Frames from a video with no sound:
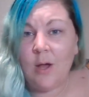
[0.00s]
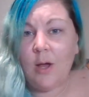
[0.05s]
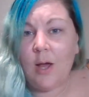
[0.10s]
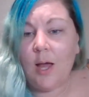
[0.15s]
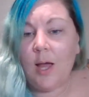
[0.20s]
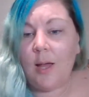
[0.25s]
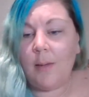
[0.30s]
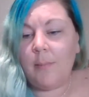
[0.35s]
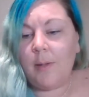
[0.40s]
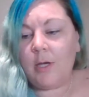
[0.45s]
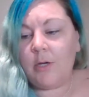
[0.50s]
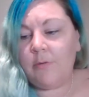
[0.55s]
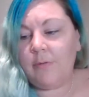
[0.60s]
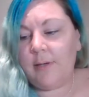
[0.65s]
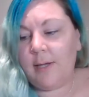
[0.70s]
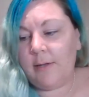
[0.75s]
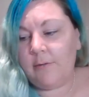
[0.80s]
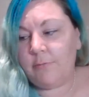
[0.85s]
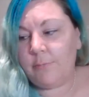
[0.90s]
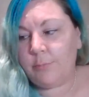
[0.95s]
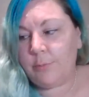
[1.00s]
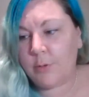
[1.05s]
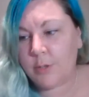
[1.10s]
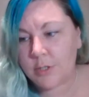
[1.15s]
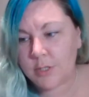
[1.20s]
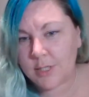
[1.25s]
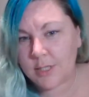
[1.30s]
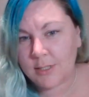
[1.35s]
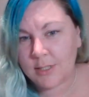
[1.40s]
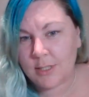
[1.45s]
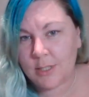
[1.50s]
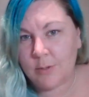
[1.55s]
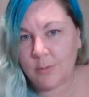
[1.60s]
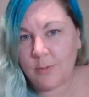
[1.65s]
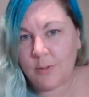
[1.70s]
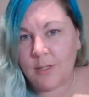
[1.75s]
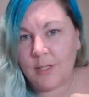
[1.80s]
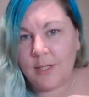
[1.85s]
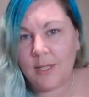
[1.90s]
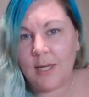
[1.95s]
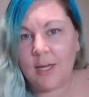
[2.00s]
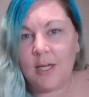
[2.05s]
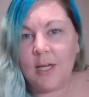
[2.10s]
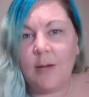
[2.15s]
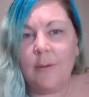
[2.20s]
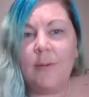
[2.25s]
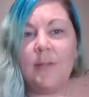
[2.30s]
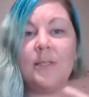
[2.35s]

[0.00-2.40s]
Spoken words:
a creative project that you want to get going,